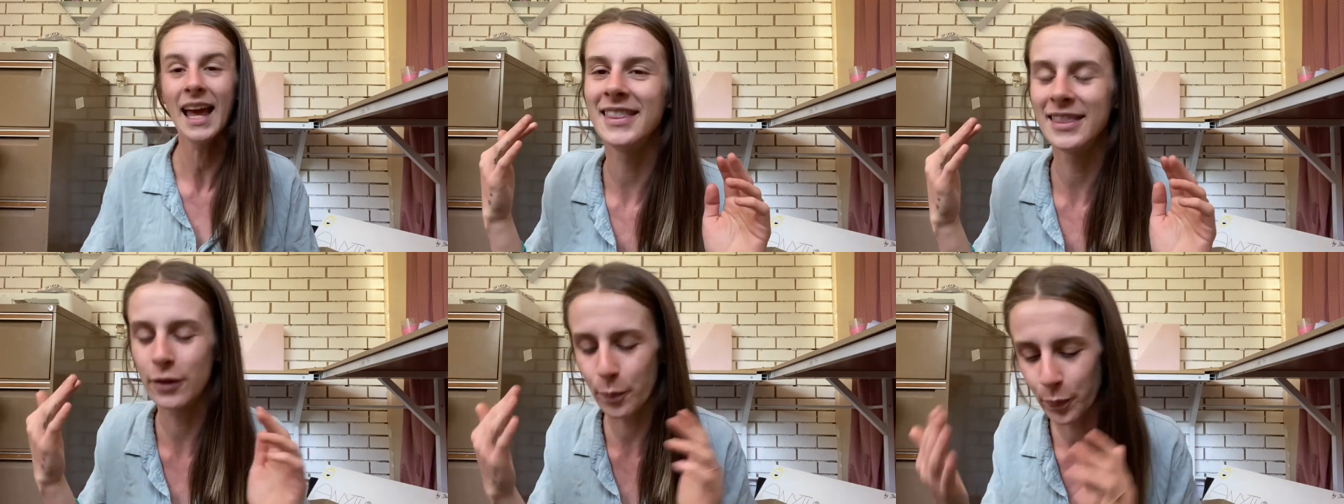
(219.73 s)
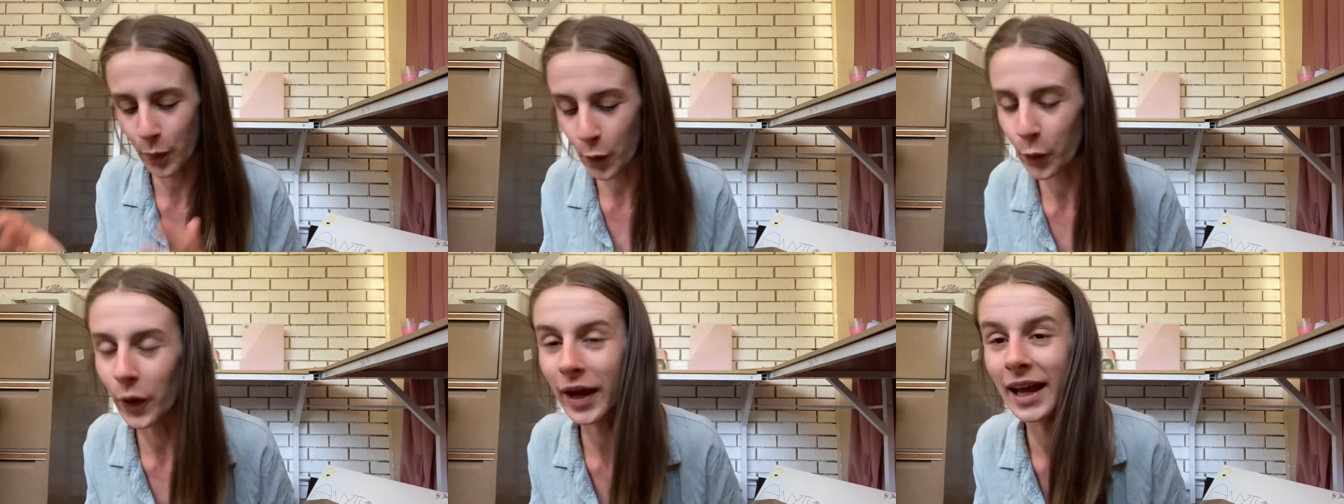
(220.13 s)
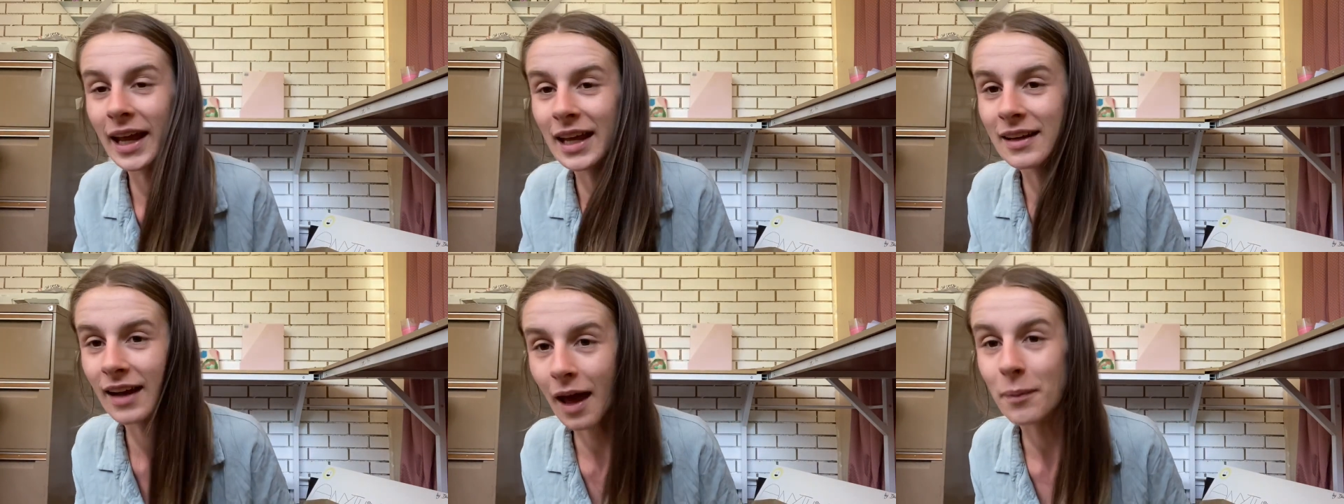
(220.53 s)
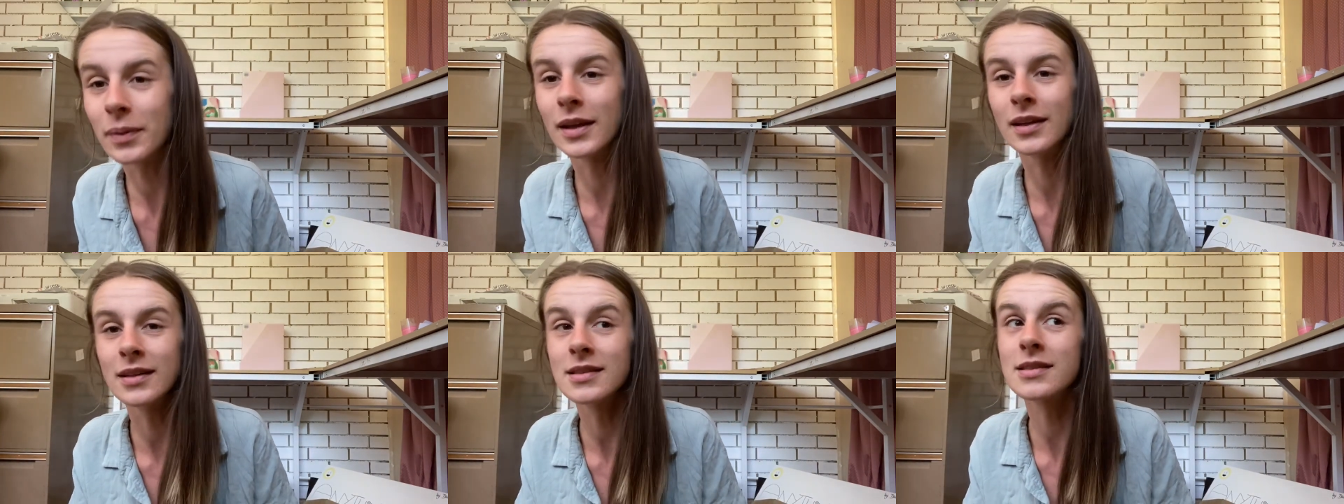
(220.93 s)
the boy
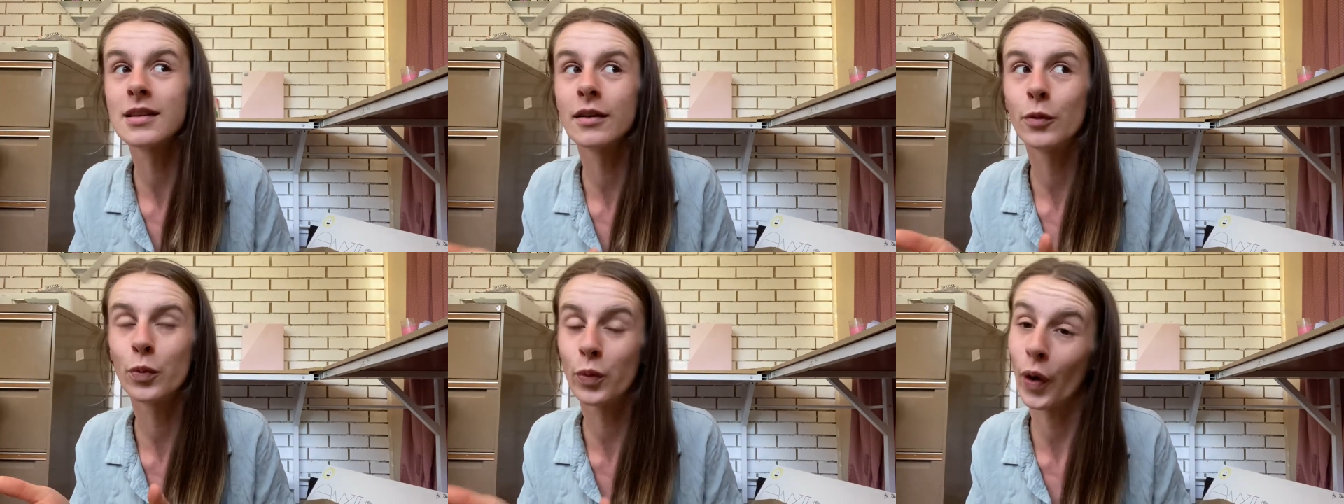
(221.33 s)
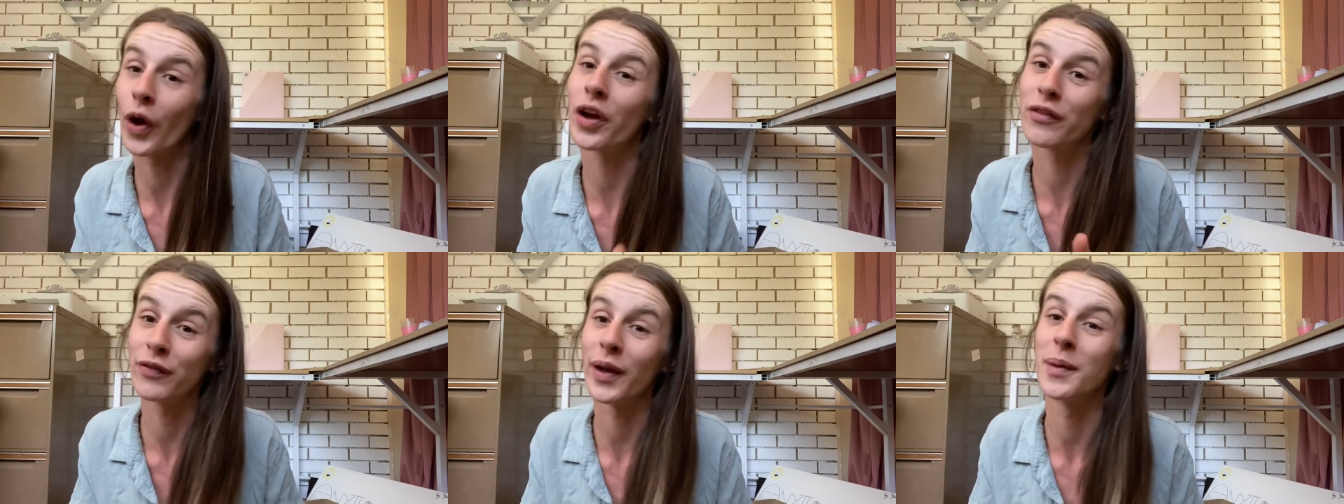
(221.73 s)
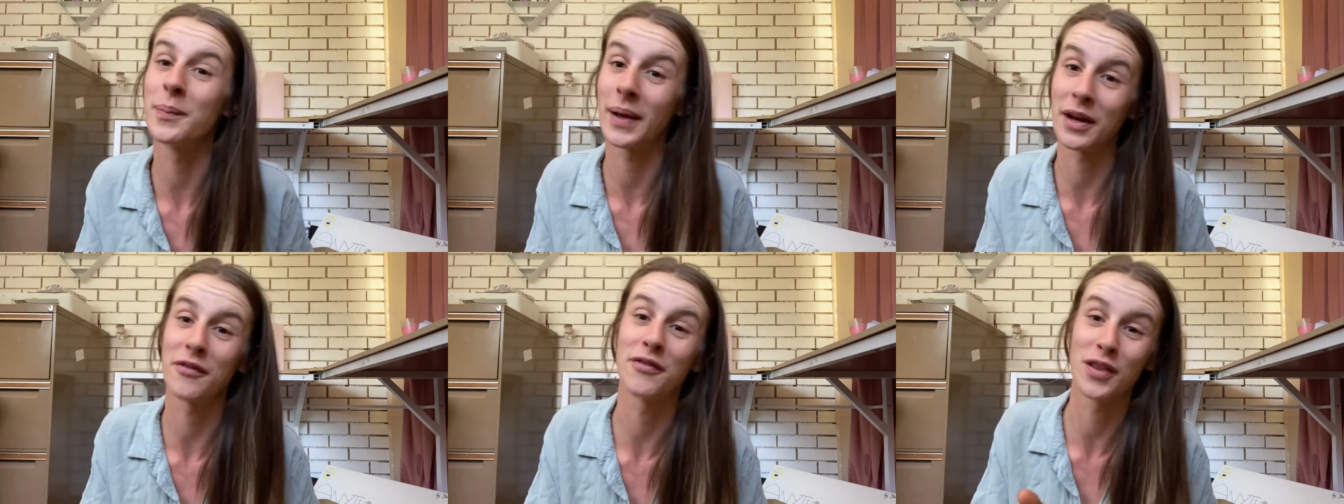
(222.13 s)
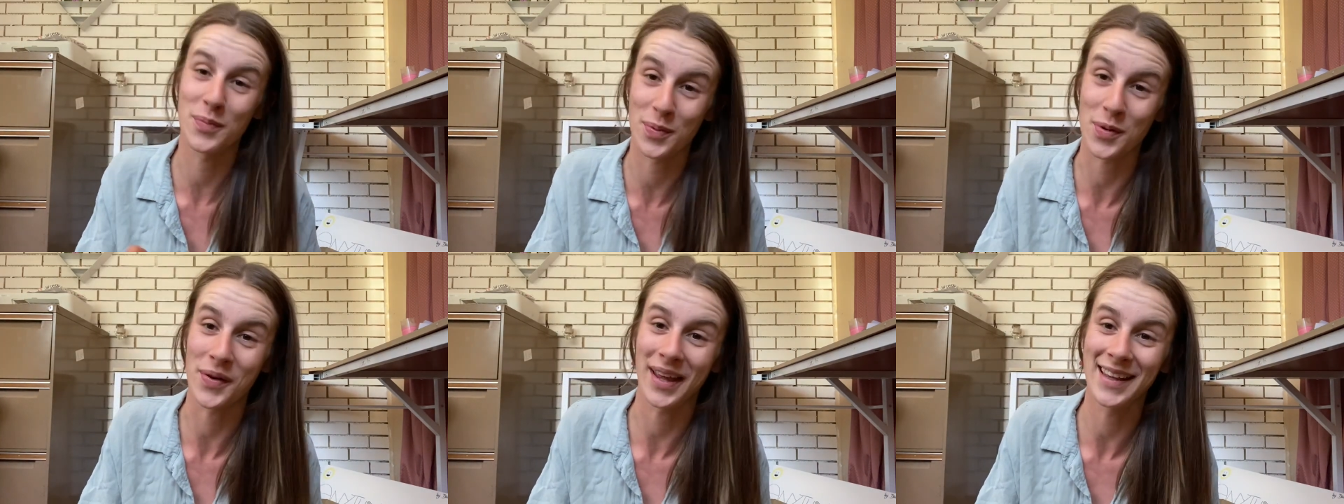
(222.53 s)
nappies work better for the
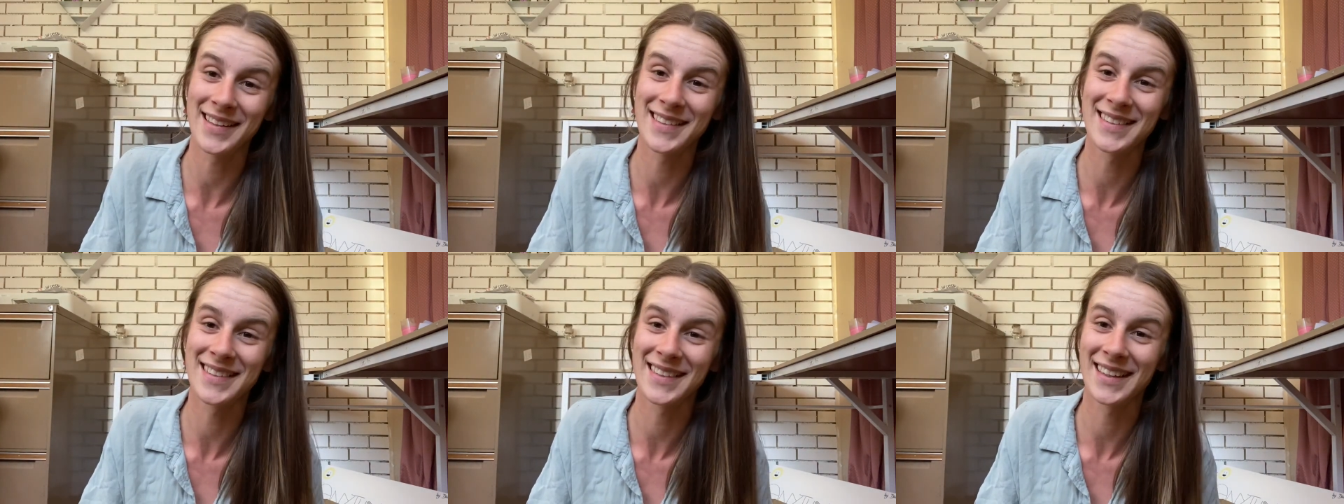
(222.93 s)
boys.